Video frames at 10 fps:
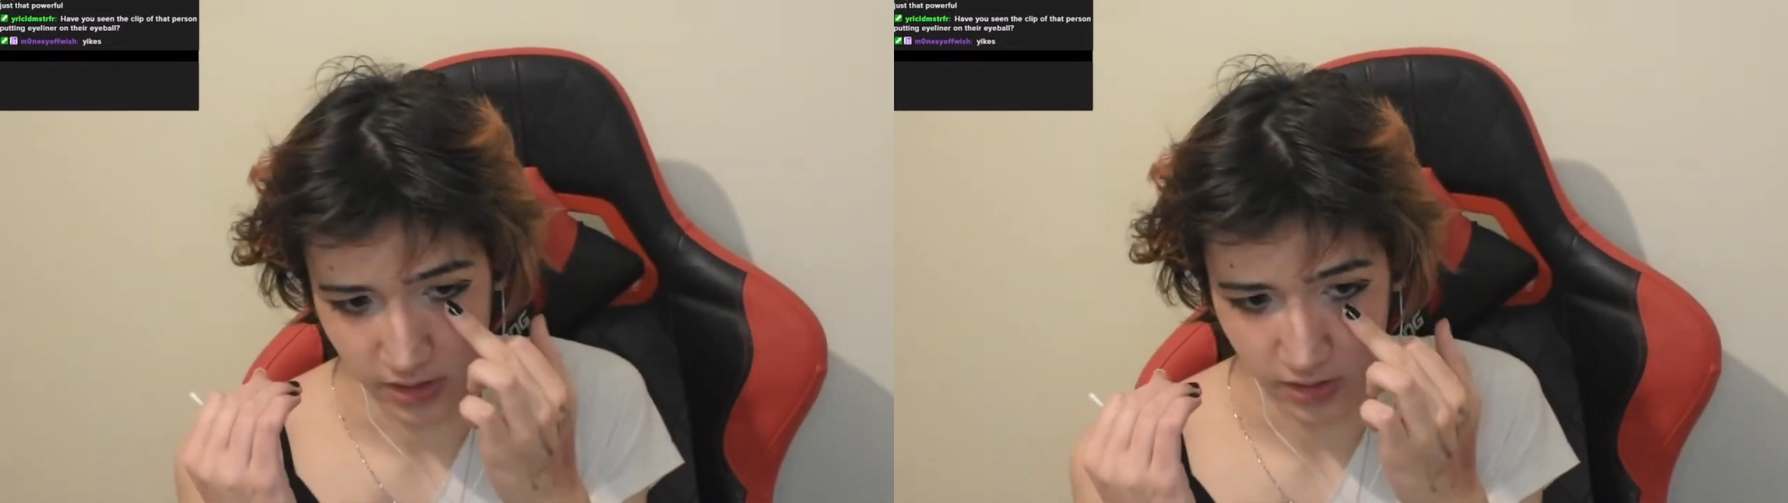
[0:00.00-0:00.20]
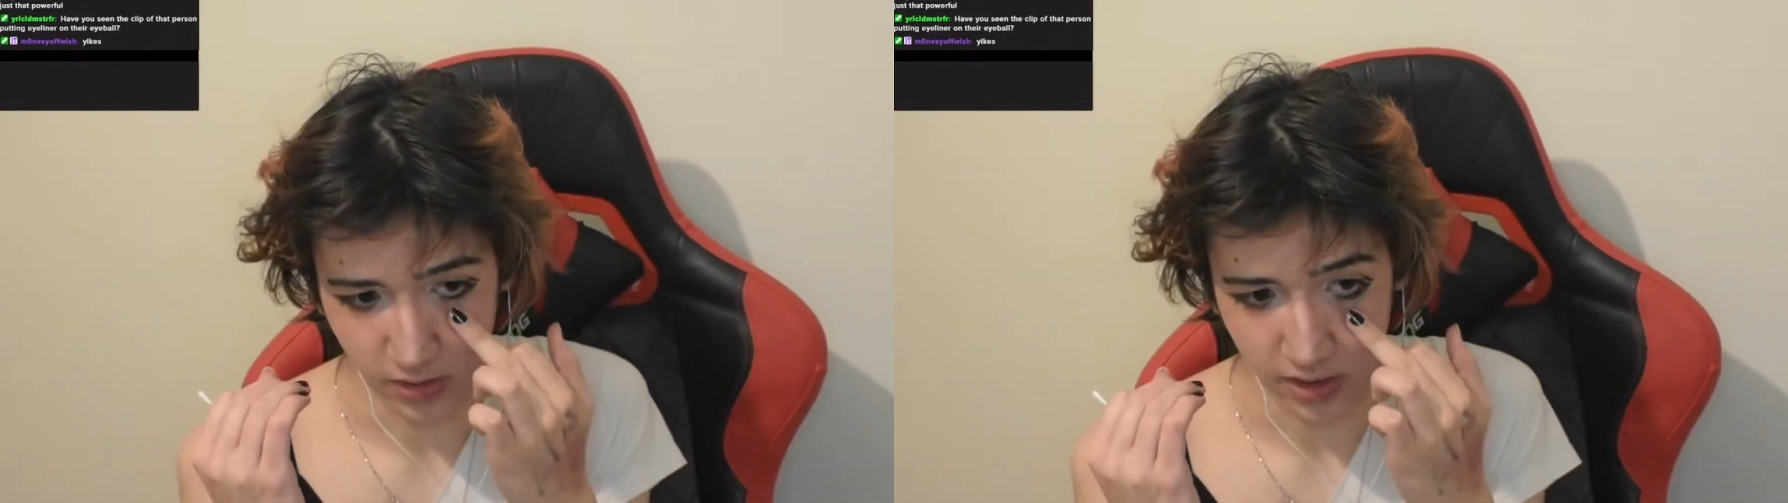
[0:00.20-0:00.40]

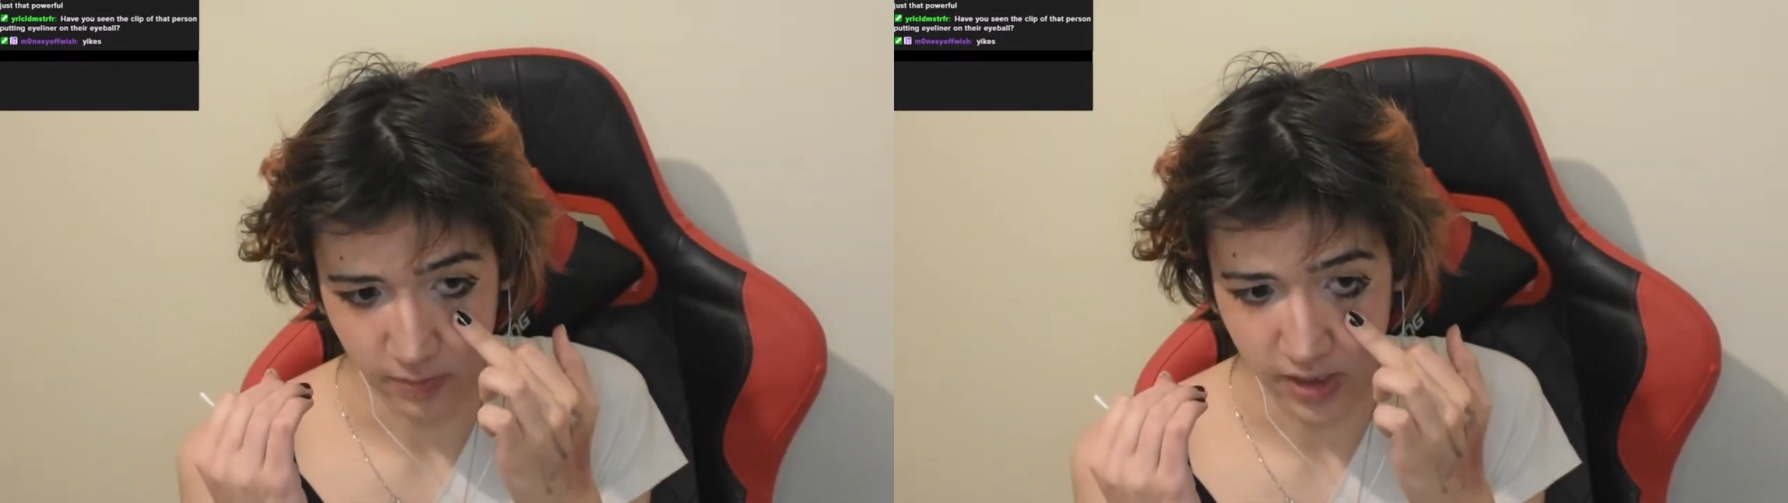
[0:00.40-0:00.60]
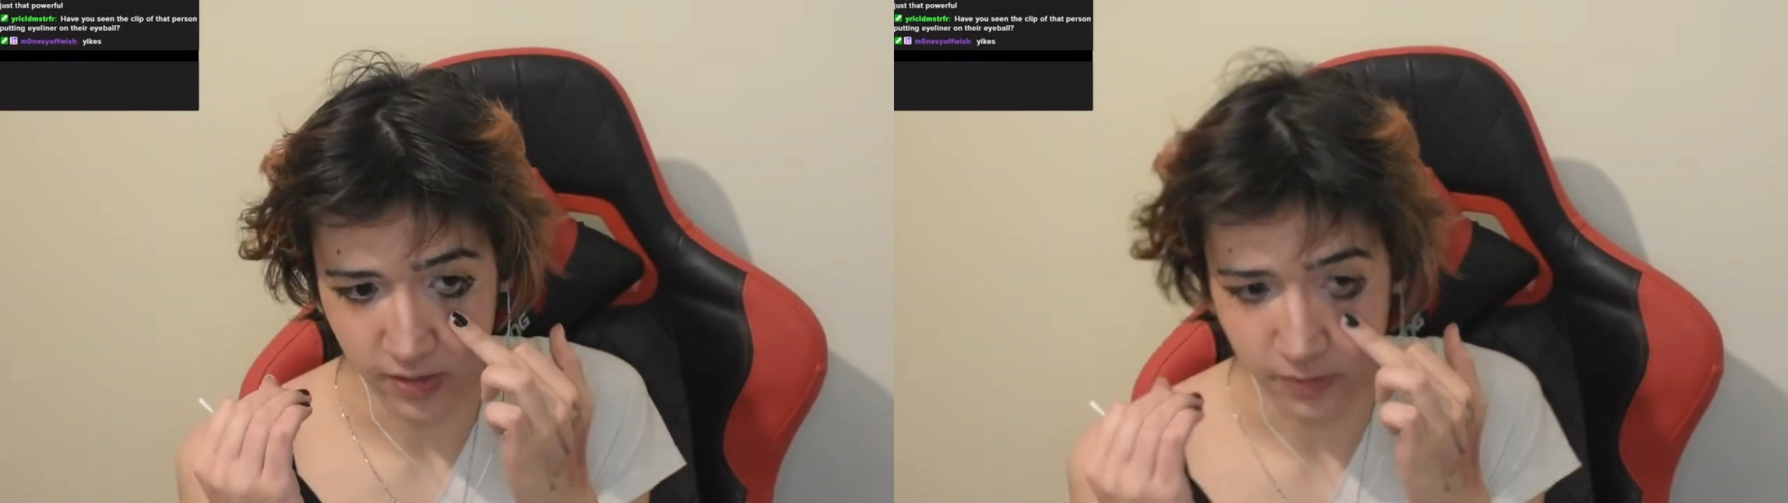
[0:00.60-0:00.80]
You gotta
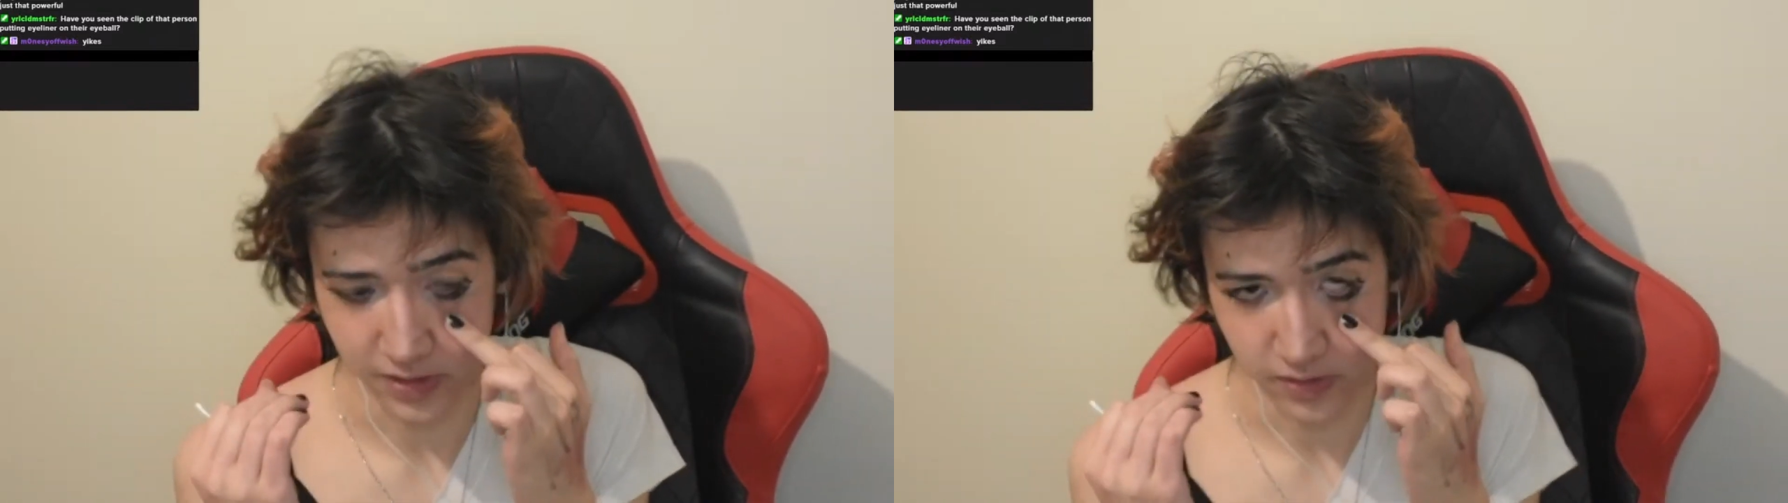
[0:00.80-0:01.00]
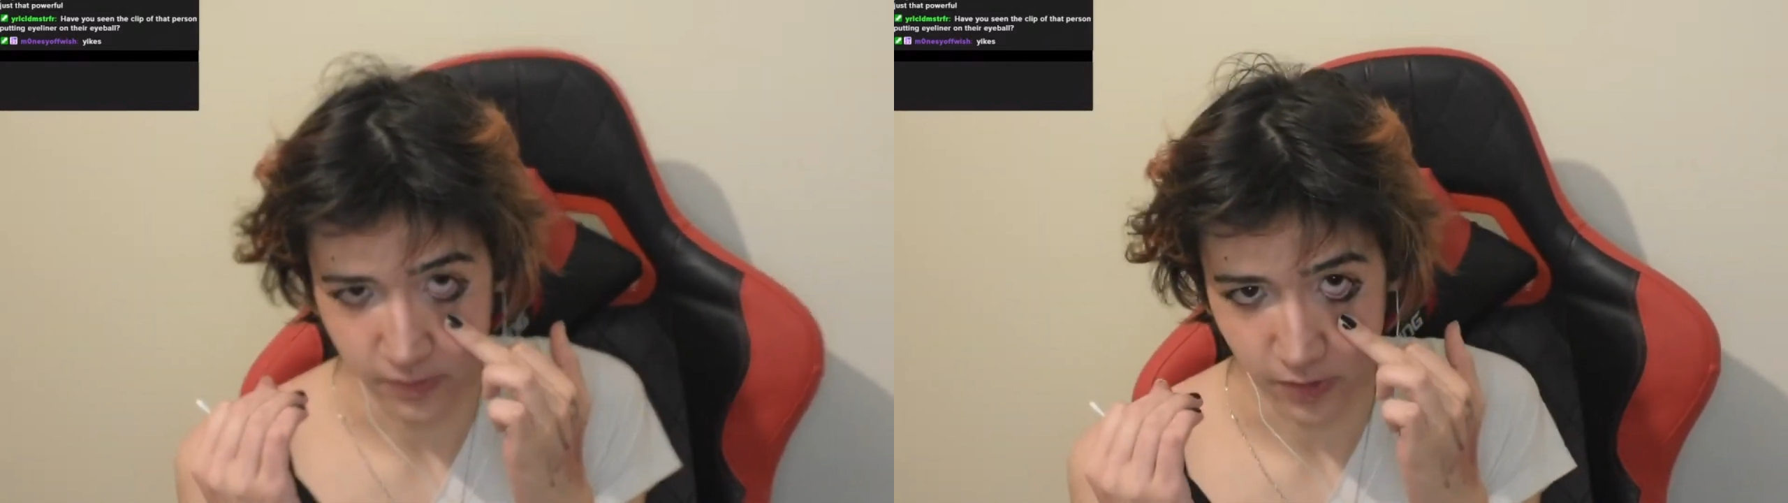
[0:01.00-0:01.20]
make it
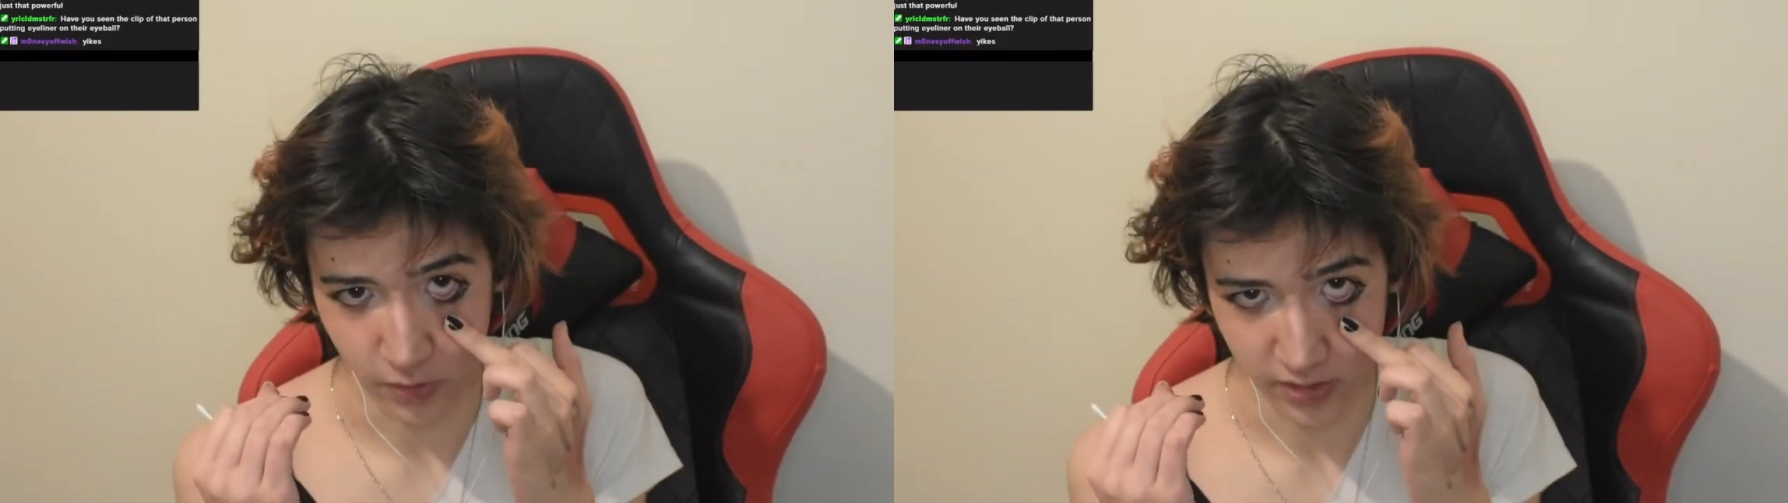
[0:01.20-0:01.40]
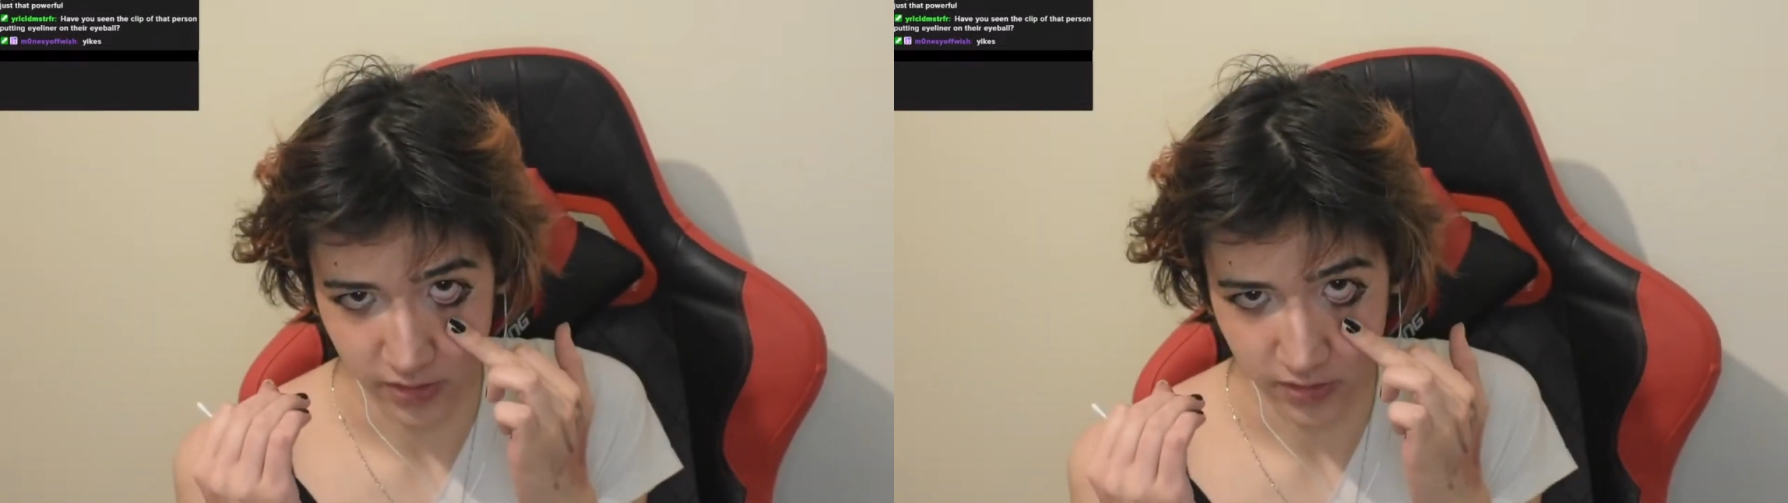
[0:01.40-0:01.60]
face
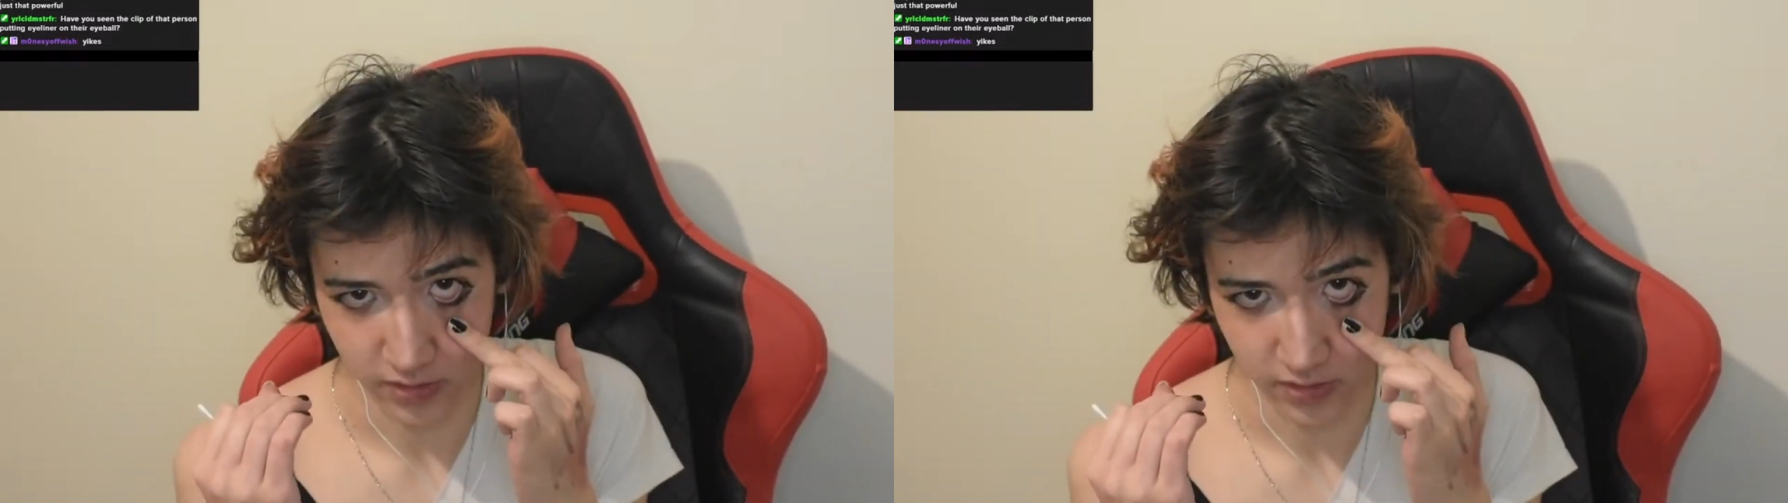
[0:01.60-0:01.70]
forward